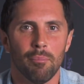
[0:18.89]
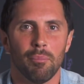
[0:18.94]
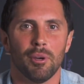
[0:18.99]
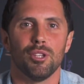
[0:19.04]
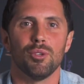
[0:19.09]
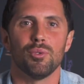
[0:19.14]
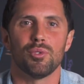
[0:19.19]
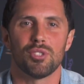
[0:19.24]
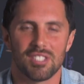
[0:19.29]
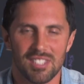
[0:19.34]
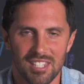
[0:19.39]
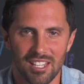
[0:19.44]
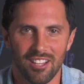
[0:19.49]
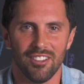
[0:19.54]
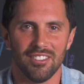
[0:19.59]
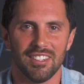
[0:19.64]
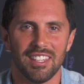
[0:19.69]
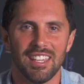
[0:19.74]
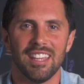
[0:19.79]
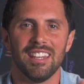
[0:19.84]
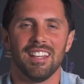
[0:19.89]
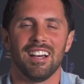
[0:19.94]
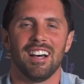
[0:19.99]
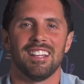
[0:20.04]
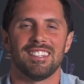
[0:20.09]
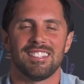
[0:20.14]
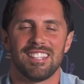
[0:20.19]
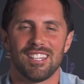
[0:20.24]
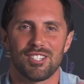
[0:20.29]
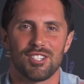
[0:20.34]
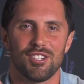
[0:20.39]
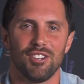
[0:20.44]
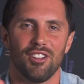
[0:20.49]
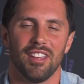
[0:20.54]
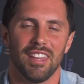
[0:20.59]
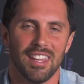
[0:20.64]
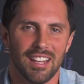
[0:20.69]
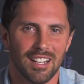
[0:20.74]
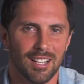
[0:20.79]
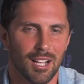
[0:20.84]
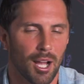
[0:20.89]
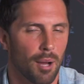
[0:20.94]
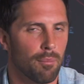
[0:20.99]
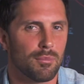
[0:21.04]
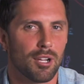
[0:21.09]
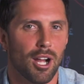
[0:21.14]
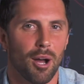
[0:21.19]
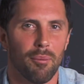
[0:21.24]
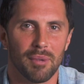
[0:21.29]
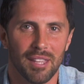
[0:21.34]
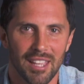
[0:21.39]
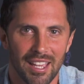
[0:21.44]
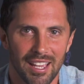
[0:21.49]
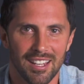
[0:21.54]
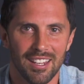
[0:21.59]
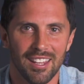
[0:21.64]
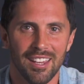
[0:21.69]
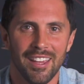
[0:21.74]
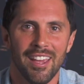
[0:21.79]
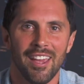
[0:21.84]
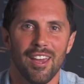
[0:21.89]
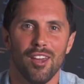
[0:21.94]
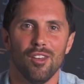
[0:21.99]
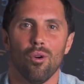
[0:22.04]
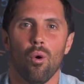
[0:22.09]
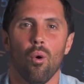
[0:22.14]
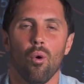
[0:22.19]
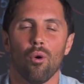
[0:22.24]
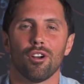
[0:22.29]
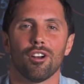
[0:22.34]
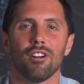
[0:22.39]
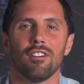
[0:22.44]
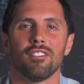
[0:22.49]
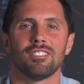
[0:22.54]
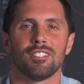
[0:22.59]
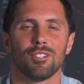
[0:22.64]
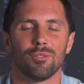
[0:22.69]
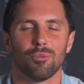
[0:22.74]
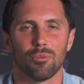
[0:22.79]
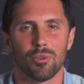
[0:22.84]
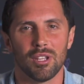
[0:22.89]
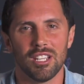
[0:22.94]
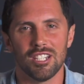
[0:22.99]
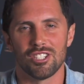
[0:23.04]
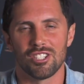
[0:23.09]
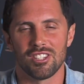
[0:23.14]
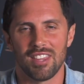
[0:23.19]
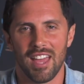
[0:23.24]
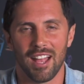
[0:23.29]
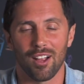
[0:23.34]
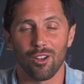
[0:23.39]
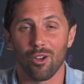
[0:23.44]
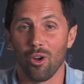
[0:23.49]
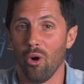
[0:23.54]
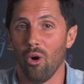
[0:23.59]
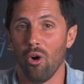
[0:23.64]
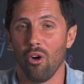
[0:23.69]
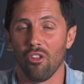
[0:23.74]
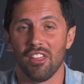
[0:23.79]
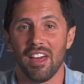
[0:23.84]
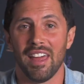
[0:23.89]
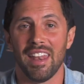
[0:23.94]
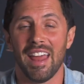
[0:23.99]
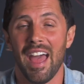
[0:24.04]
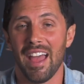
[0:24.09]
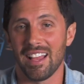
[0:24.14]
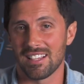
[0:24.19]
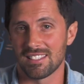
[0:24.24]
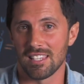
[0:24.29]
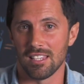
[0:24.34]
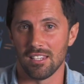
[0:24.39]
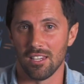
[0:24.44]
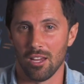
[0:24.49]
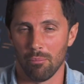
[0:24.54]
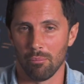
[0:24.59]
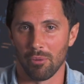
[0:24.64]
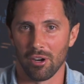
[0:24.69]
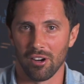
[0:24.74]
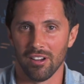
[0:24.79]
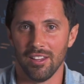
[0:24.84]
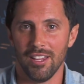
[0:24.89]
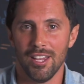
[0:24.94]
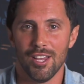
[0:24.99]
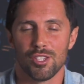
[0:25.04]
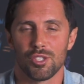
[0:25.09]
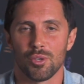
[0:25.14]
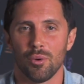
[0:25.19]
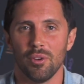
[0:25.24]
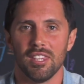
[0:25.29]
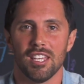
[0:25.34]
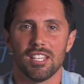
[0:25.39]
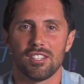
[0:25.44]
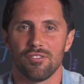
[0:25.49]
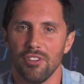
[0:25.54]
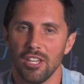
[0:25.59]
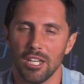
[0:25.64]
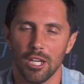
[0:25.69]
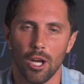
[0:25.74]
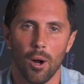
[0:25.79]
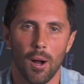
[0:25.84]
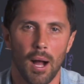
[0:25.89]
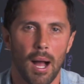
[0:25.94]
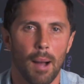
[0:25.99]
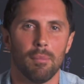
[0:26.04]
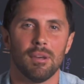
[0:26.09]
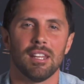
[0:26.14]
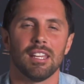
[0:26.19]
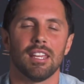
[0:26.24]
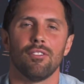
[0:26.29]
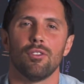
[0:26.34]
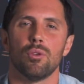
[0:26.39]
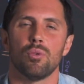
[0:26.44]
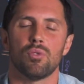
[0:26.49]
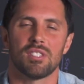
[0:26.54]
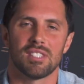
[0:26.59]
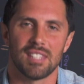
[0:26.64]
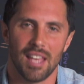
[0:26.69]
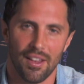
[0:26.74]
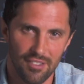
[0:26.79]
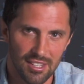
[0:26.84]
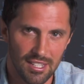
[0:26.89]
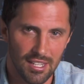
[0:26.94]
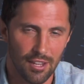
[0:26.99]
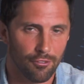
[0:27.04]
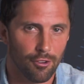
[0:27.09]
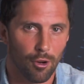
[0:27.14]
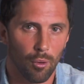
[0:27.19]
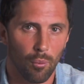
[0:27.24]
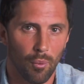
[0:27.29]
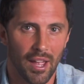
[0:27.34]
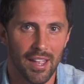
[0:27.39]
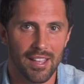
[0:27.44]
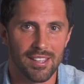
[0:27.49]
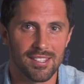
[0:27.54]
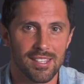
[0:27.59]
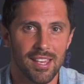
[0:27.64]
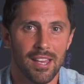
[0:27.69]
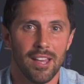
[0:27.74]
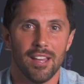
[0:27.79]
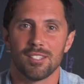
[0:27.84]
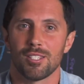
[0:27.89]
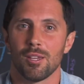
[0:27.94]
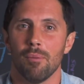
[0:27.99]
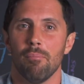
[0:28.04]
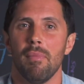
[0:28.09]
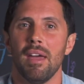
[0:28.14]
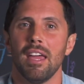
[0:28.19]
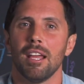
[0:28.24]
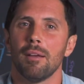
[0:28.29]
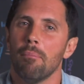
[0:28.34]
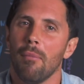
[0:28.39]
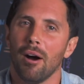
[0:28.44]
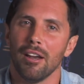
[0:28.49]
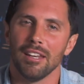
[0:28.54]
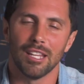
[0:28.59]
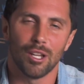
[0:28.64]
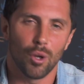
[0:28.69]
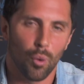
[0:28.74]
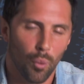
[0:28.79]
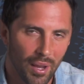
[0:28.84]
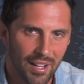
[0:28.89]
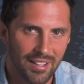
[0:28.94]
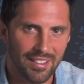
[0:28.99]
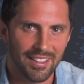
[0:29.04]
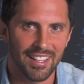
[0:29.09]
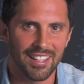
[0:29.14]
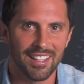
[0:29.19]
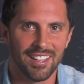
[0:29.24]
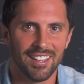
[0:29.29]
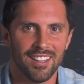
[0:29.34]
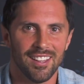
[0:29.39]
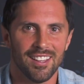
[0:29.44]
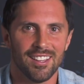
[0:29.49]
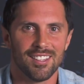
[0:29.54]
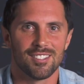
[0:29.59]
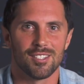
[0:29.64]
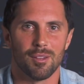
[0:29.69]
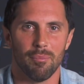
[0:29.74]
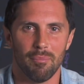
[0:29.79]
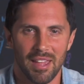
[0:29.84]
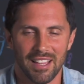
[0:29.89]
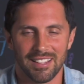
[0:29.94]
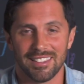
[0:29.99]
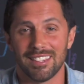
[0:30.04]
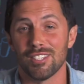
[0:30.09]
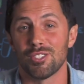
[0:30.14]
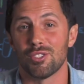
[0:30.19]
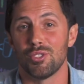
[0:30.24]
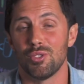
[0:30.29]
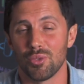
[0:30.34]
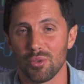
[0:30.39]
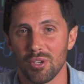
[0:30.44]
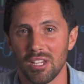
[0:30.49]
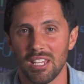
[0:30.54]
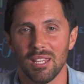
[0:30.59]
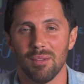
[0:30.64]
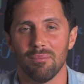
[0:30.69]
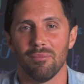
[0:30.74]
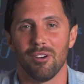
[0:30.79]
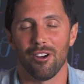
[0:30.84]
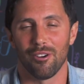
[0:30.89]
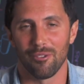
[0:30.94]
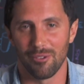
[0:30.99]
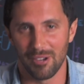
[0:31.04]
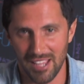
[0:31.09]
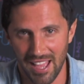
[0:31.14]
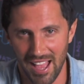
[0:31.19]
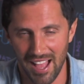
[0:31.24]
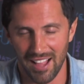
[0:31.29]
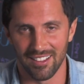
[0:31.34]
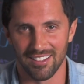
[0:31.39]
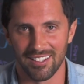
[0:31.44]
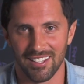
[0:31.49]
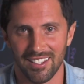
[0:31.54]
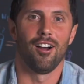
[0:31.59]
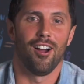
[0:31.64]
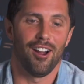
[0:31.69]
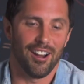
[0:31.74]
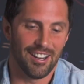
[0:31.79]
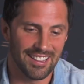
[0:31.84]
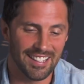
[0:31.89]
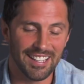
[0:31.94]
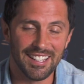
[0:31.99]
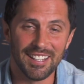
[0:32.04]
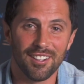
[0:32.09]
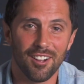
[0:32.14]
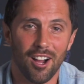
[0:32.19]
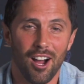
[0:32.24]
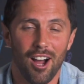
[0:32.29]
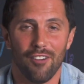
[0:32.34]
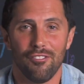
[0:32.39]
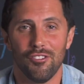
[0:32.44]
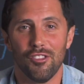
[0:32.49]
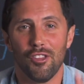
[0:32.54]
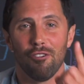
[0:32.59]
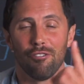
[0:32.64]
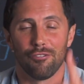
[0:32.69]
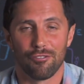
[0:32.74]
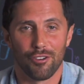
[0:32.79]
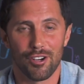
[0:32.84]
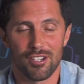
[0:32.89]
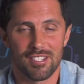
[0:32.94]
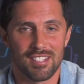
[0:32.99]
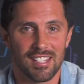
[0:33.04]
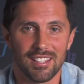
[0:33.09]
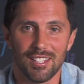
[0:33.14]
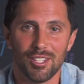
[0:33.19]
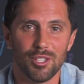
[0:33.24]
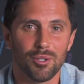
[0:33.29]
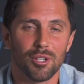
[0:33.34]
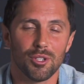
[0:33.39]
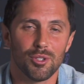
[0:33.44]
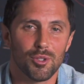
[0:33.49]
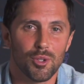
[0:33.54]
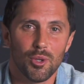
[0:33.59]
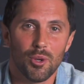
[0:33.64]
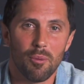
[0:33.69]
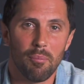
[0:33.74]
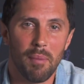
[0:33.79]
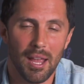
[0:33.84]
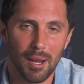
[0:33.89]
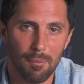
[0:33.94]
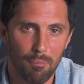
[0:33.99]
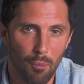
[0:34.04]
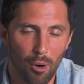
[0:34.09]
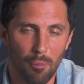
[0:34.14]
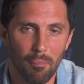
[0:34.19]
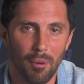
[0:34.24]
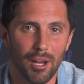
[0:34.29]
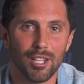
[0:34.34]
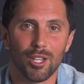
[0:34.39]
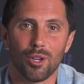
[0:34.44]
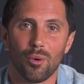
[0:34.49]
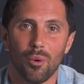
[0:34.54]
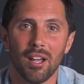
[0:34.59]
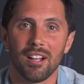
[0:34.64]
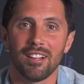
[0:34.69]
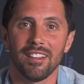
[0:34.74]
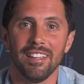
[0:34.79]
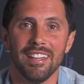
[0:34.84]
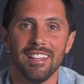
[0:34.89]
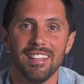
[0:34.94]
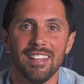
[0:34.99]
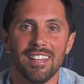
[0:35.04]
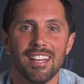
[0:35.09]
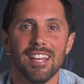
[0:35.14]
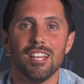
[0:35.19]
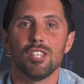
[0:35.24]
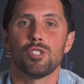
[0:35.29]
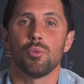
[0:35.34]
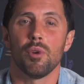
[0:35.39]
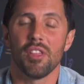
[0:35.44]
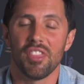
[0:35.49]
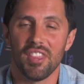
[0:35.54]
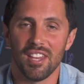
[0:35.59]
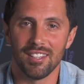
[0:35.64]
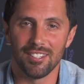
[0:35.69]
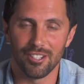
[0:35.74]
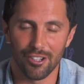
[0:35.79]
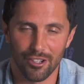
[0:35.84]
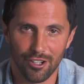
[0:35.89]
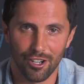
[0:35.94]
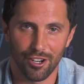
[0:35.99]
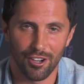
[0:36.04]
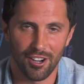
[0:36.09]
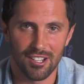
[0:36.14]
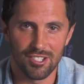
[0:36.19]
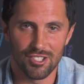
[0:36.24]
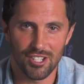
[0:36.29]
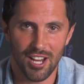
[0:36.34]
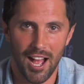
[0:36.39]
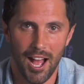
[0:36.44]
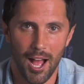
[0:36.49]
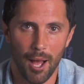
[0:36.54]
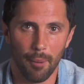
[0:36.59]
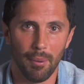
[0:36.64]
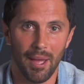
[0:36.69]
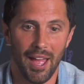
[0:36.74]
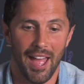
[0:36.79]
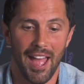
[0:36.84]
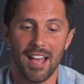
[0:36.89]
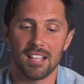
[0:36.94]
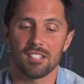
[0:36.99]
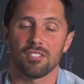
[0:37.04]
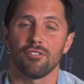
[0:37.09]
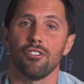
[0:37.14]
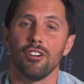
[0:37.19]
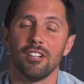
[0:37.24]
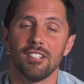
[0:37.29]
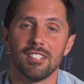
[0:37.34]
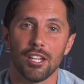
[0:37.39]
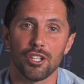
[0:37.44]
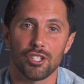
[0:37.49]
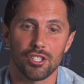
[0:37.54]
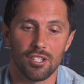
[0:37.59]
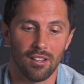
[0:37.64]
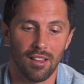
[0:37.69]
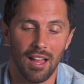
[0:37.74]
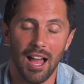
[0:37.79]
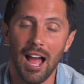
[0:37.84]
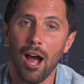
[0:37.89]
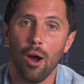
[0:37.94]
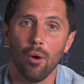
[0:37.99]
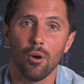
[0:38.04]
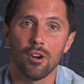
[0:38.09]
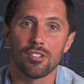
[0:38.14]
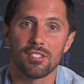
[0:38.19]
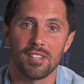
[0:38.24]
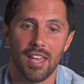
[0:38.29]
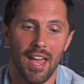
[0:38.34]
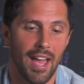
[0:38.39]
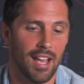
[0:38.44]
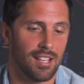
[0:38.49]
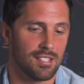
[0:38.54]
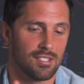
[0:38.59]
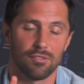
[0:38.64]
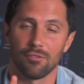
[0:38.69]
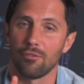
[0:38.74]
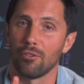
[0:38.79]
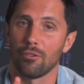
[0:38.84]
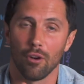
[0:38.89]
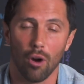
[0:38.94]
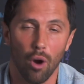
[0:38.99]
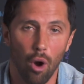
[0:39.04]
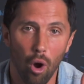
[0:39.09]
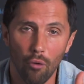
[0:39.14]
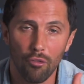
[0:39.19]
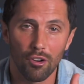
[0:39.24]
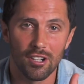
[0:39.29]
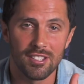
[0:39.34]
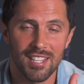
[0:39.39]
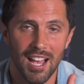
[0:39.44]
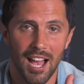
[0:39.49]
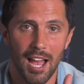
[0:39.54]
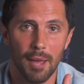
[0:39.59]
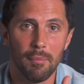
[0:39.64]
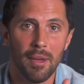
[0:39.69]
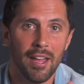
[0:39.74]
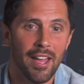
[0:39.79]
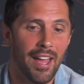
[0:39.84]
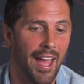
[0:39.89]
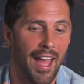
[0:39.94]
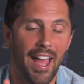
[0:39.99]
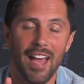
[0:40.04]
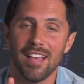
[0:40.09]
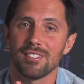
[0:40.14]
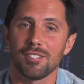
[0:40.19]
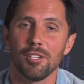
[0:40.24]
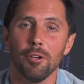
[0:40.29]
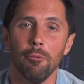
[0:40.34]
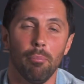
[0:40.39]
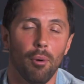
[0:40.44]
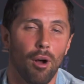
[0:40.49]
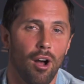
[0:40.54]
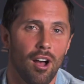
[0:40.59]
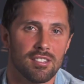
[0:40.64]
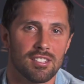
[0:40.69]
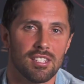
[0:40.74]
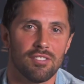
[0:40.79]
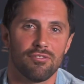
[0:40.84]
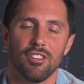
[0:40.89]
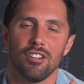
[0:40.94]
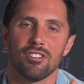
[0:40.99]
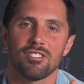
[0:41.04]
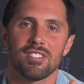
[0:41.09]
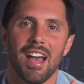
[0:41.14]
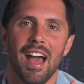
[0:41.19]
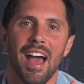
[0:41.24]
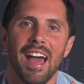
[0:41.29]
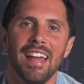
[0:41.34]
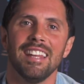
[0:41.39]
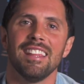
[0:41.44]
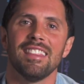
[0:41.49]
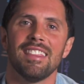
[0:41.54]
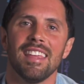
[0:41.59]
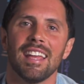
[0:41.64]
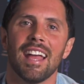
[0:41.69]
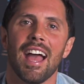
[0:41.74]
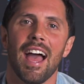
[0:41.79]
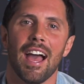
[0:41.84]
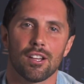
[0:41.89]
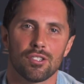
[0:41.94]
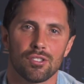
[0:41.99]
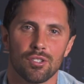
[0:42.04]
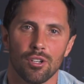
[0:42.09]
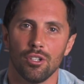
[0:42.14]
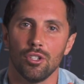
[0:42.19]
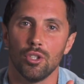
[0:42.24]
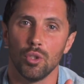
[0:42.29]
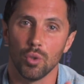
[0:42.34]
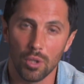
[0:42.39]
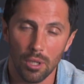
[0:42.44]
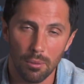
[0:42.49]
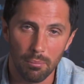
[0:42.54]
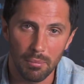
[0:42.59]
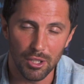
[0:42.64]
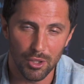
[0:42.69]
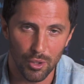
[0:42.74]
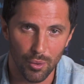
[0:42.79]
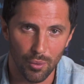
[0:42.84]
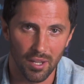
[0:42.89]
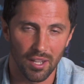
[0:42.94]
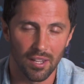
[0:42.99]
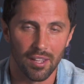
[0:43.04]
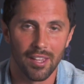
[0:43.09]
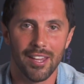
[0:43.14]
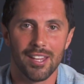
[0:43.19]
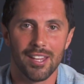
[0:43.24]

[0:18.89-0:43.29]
but you still need additional income coming in order to reach that goal, that exit number. So in this video, I'm gonna give you 7 different ways to make money quickly to make this dream a reality. All right, leading off, and the first thing that you can do to make more money quickly is within your current job. Ask for additional hours, ask for overtime, ask your boss if there's anything extra you can be doing